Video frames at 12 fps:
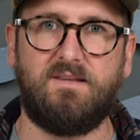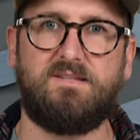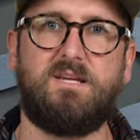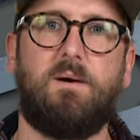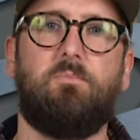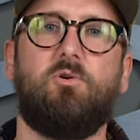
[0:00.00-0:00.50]
the
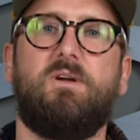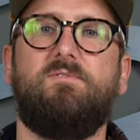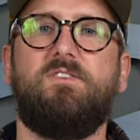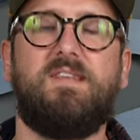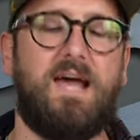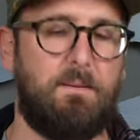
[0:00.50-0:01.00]
temple, gives
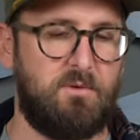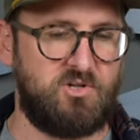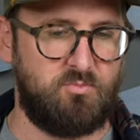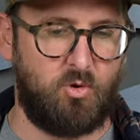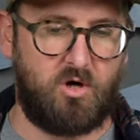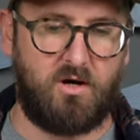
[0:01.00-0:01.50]
you that
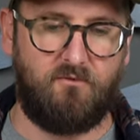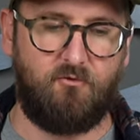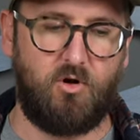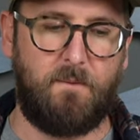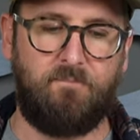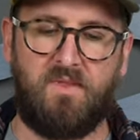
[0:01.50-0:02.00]
much more
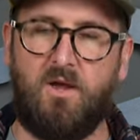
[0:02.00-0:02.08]
comfort.